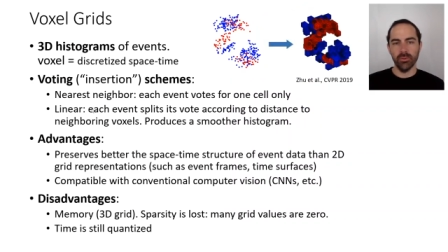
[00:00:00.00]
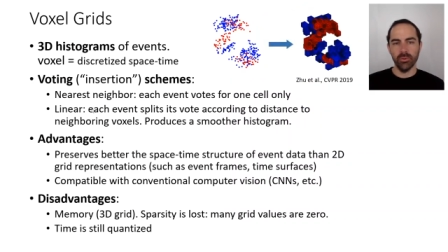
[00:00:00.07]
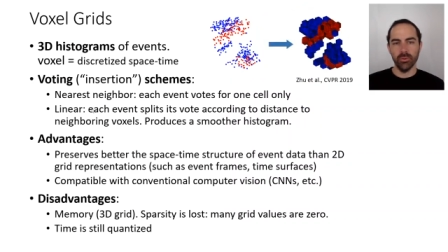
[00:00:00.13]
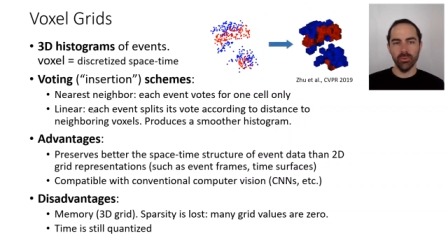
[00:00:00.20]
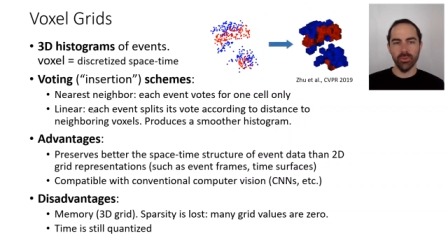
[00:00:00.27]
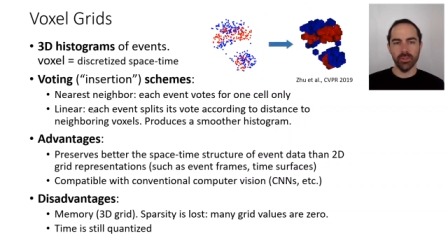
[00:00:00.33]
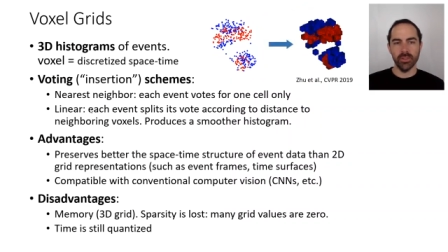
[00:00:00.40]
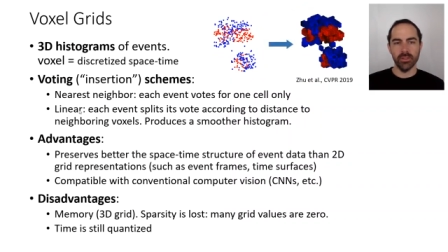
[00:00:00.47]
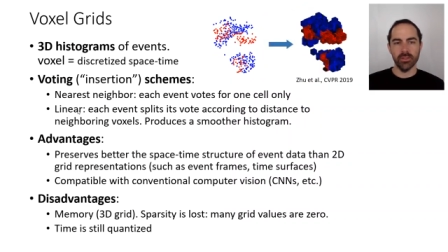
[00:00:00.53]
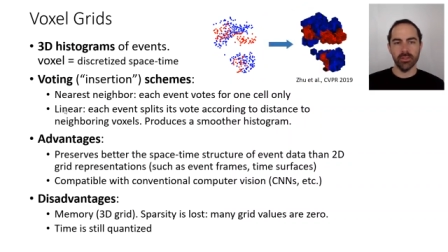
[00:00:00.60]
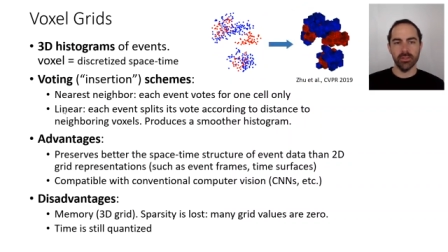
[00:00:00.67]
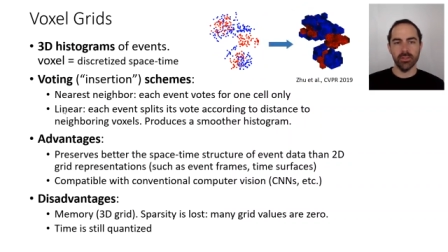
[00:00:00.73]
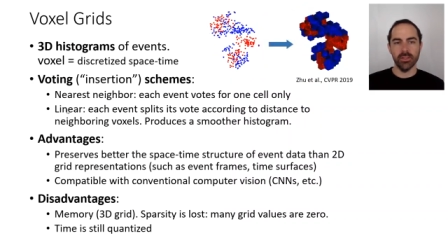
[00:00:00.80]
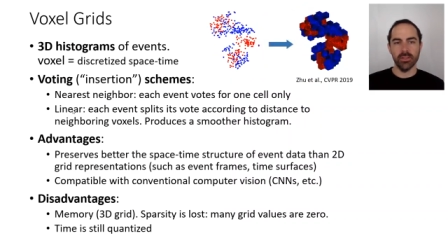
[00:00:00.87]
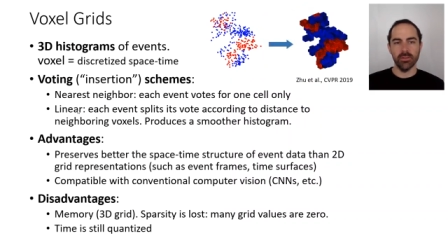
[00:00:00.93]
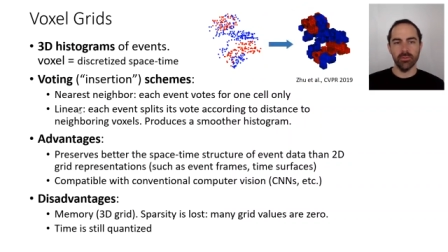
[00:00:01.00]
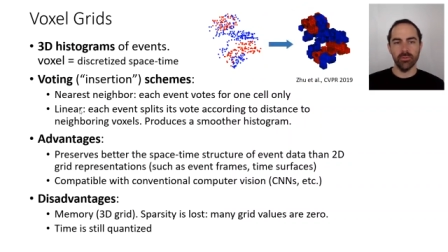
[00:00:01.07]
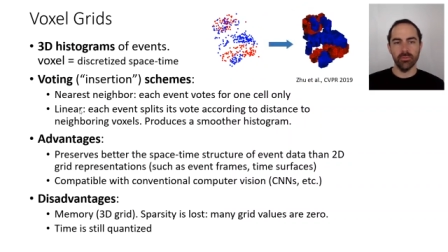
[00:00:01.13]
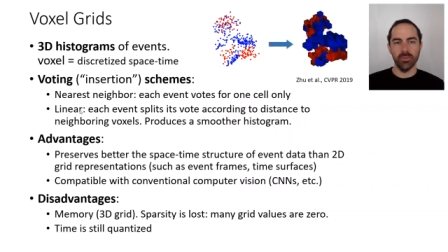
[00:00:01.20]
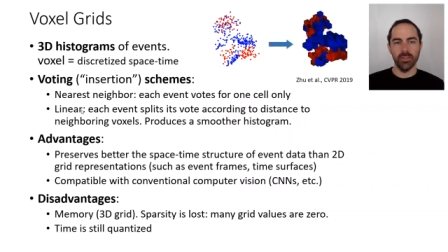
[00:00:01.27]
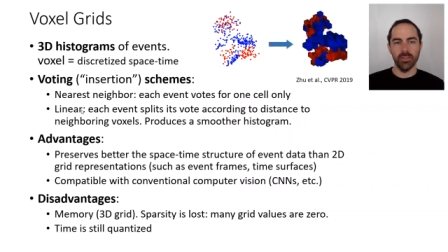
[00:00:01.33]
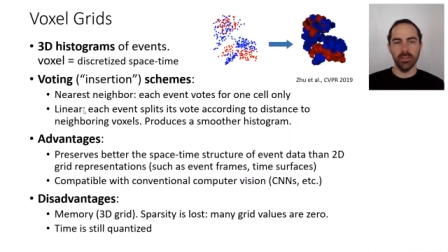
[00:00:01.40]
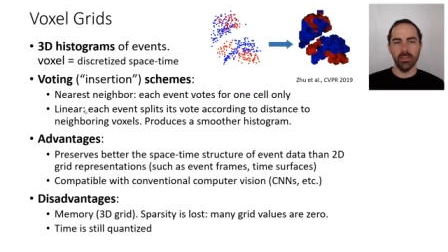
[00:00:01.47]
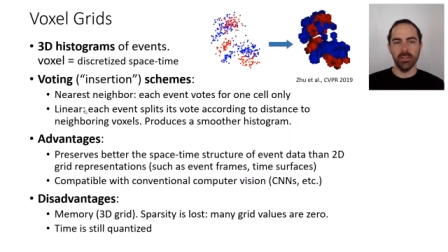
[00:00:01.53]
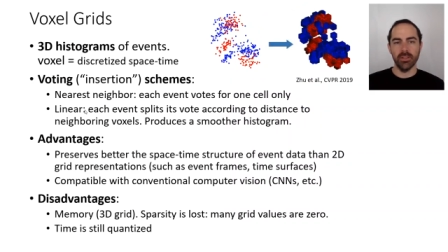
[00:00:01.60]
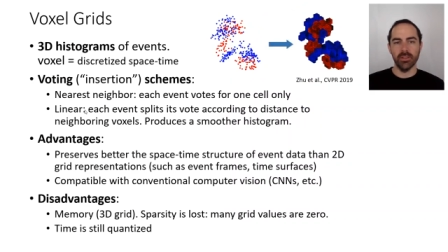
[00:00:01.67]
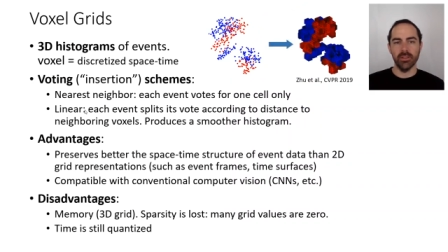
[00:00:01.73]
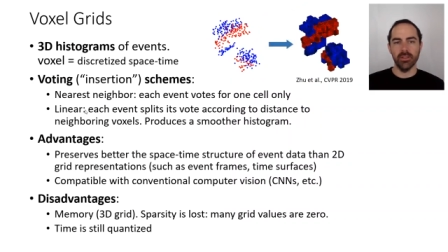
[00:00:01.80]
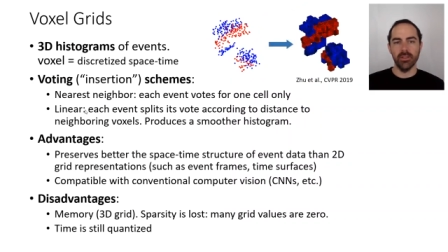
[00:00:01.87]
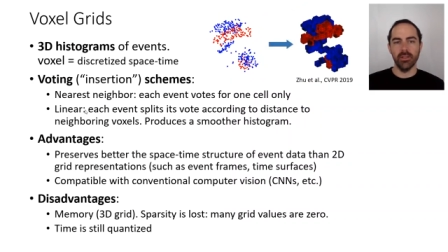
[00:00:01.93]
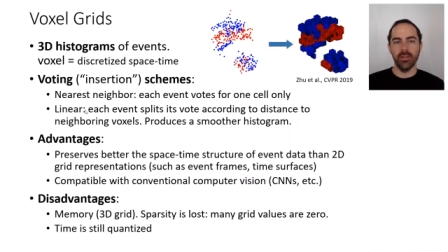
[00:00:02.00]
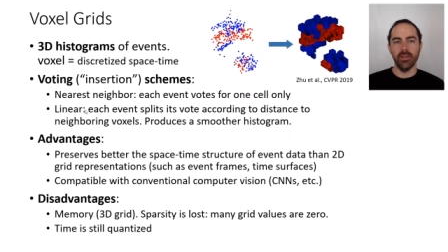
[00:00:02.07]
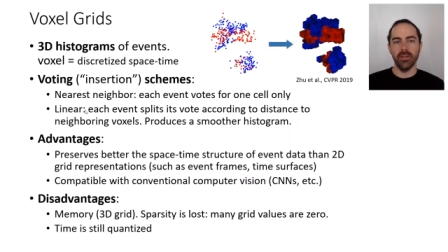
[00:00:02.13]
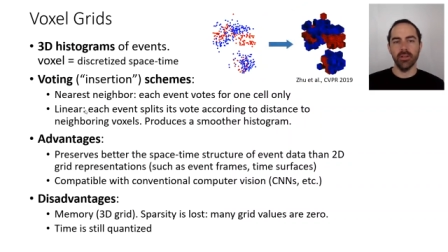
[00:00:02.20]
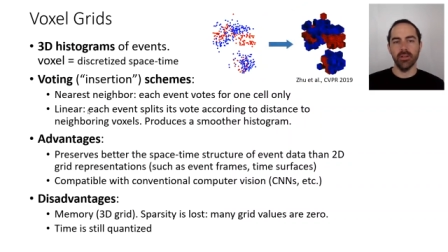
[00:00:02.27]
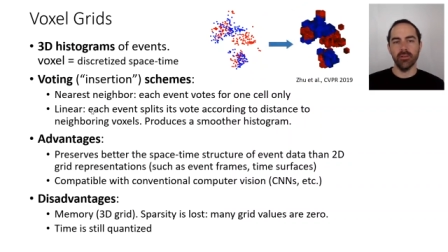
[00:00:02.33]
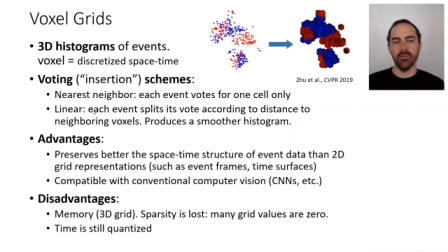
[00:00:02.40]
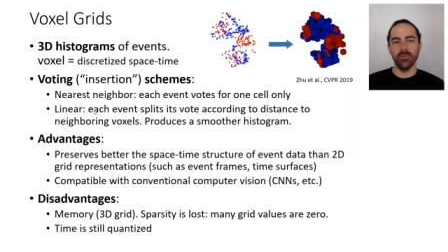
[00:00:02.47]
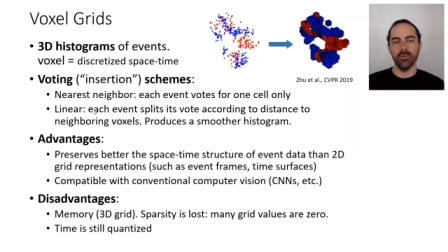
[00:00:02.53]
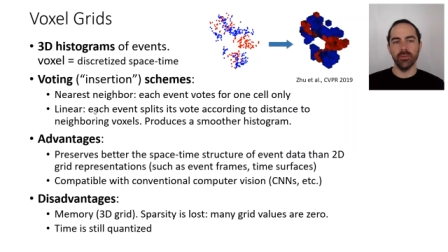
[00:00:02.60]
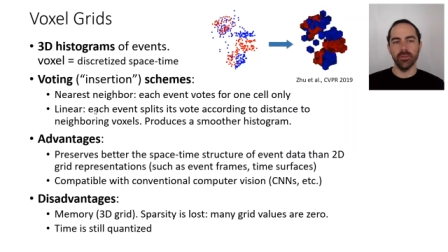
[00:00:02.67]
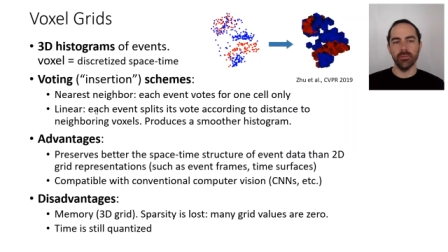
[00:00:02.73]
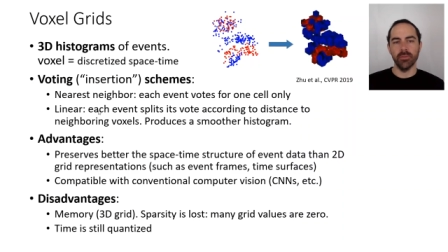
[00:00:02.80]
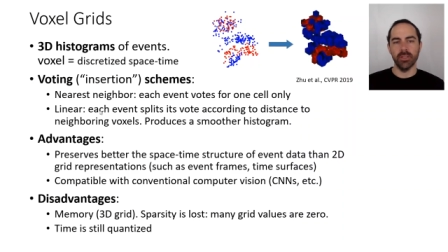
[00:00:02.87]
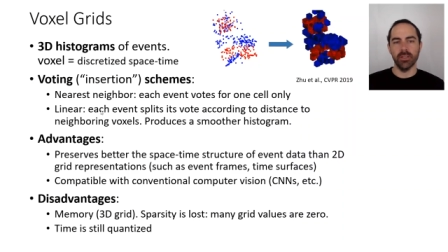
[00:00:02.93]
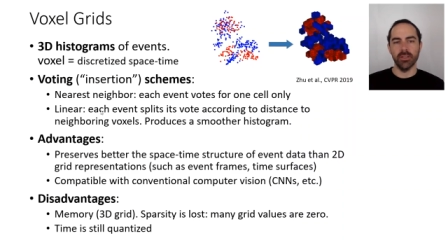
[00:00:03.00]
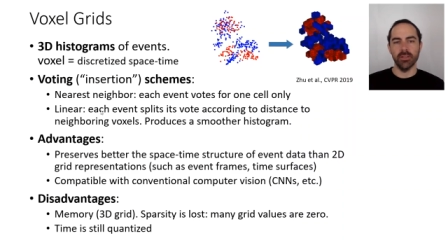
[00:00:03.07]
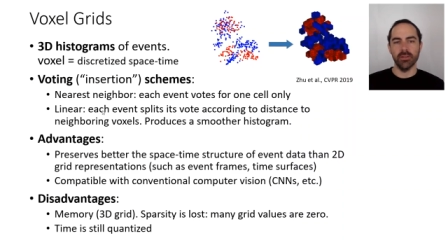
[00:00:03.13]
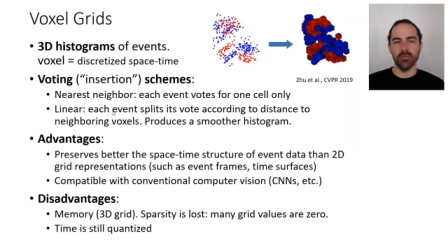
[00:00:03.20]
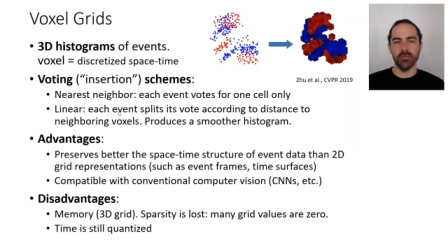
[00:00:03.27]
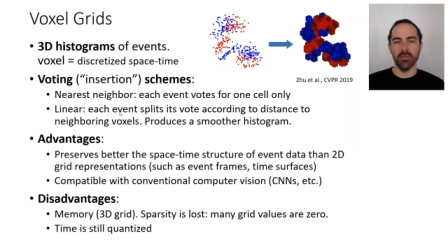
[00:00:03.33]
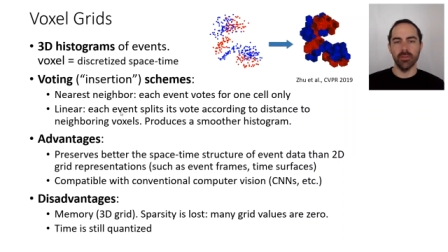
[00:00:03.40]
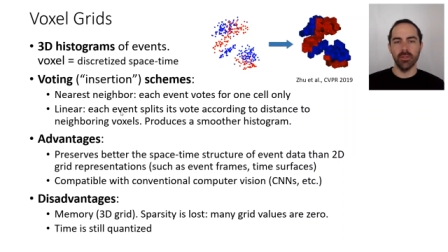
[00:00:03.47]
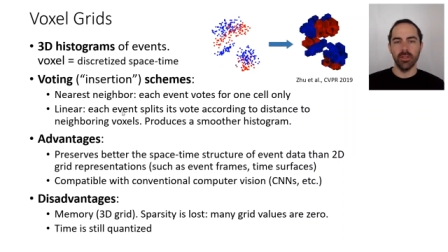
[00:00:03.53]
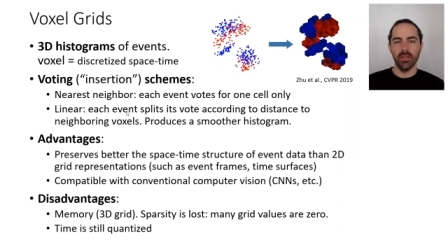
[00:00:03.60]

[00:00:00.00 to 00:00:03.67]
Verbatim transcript: two cells, and that could be like a linear voting mechanism.